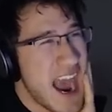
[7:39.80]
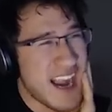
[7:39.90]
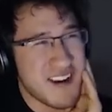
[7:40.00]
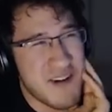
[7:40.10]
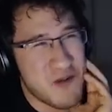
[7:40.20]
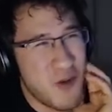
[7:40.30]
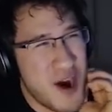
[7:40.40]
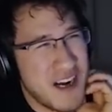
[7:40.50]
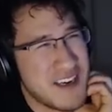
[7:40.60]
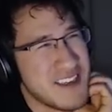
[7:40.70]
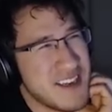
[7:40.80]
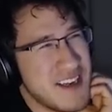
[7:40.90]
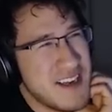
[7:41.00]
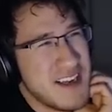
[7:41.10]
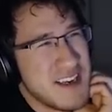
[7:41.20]
I don't
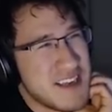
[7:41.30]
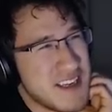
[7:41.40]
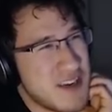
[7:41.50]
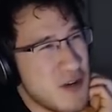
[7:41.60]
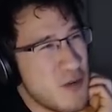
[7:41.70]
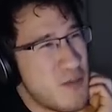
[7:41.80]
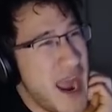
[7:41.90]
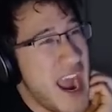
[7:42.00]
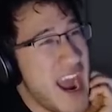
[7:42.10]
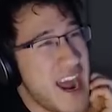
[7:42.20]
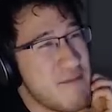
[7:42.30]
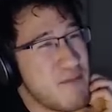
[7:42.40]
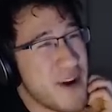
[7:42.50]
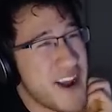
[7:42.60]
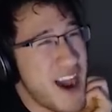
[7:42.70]
want to do bad,
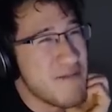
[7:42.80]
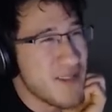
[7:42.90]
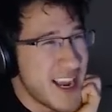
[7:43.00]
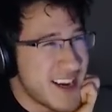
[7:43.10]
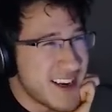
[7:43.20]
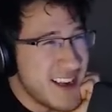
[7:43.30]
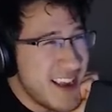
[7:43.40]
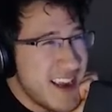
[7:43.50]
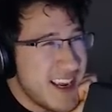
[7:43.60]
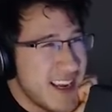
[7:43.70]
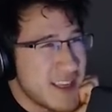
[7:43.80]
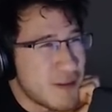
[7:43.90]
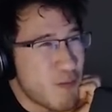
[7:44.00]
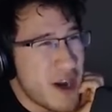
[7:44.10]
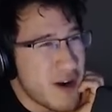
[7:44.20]
but I'm like,
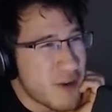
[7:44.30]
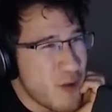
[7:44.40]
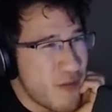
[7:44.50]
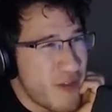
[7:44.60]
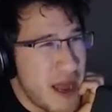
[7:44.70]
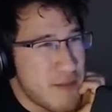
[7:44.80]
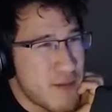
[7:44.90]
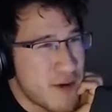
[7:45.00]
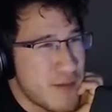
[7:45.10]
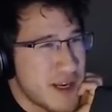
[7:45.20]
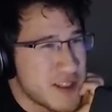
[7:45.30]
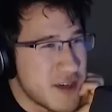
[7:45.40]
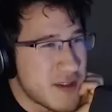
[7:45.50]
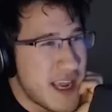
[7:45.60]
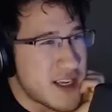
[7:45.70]
it's weird with Flappy Bird because
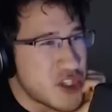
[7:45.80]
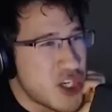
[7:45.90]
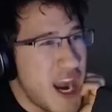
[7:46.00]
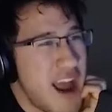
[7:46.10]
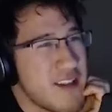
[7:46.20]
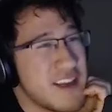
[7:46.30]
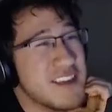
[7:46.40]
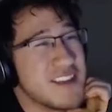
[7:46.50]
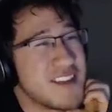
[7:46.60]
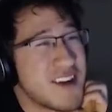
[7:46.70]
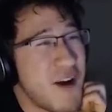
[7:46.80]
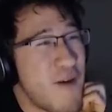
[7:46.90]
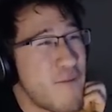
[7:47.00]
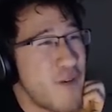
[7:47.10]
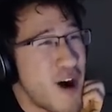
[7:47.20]
you're like challenged to go
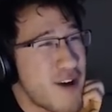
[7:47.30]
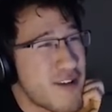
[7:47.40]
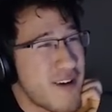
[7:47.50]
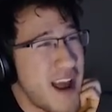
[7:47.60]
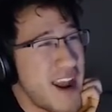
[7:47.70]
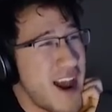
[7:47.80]
farther, and